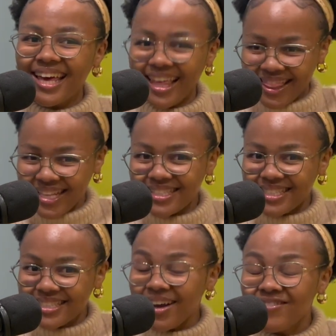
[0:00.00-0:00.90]
And this
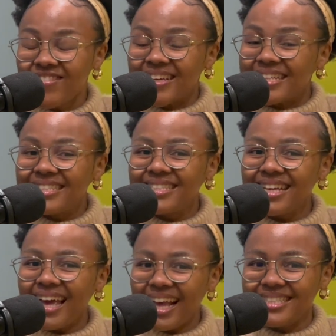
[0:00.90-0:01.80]
discomfort
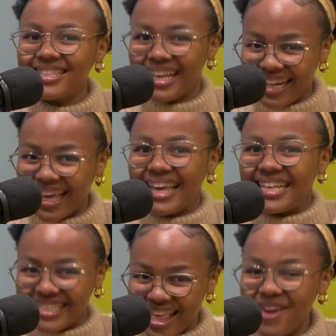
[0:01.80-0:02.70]
has, like,
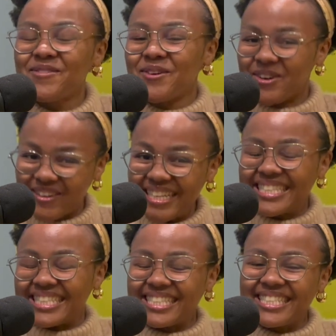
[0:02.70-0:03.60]
is there for a
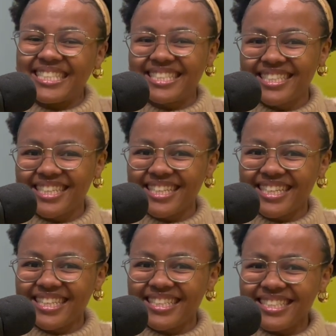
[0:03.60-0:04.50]
reason.
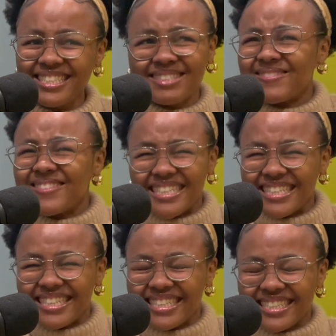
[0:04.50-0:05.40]
Like, what?
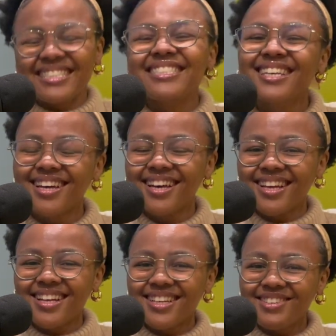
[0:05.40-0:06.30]

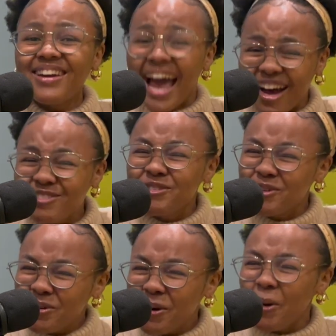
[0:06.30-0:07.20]
Do we have to
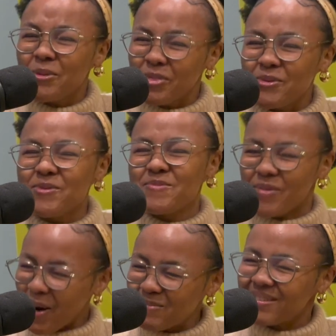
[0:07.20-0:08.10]
grow through
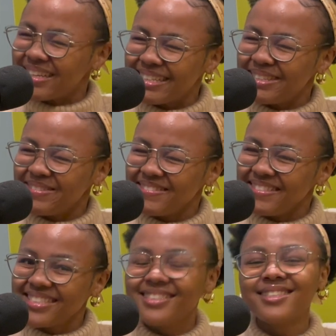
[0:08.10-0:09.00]
problems?
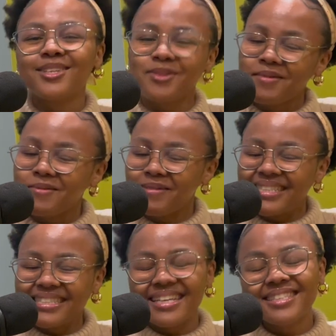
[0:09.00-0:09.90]
That's what my
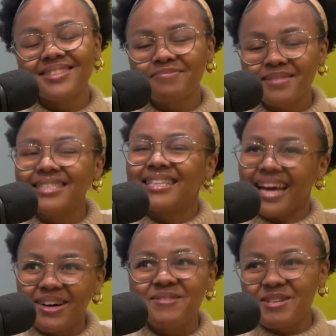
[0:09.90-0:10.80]
brain says.
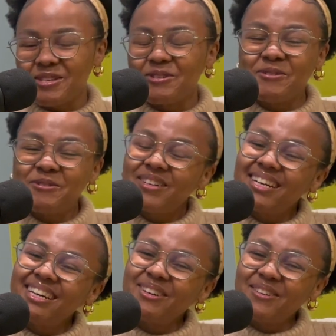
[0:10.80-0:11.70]
Yeah, we do.
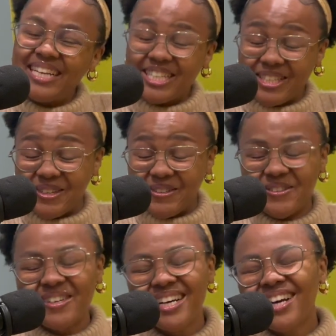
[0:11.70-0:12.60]
We do.
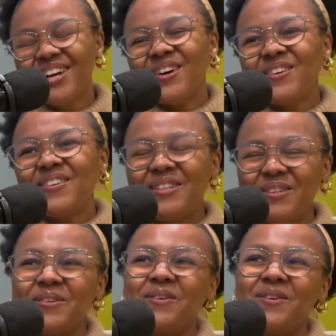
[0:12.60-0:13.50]
We
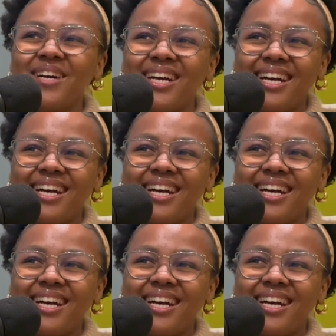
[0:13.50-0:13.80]
do.